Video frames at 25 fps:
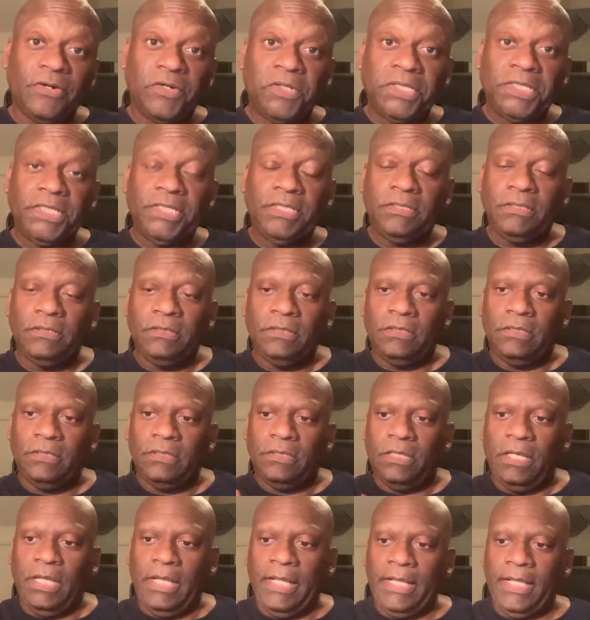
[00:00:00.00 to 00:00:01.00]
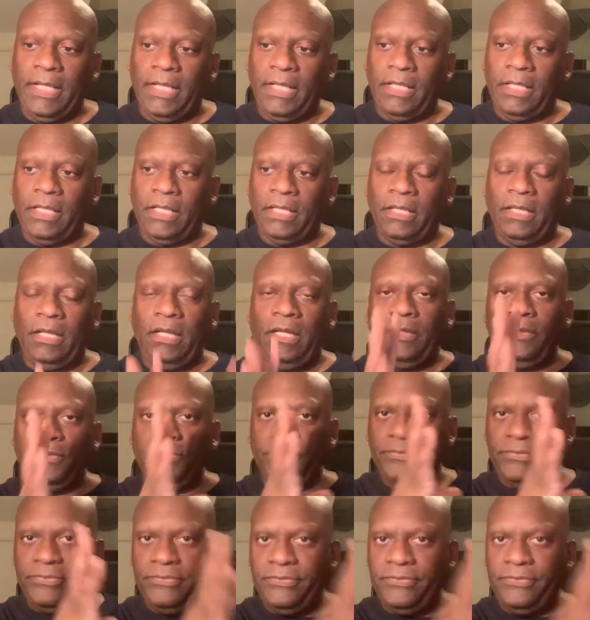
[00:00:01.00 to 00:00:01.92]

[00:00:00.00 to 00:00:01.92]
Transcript: Oakland uh,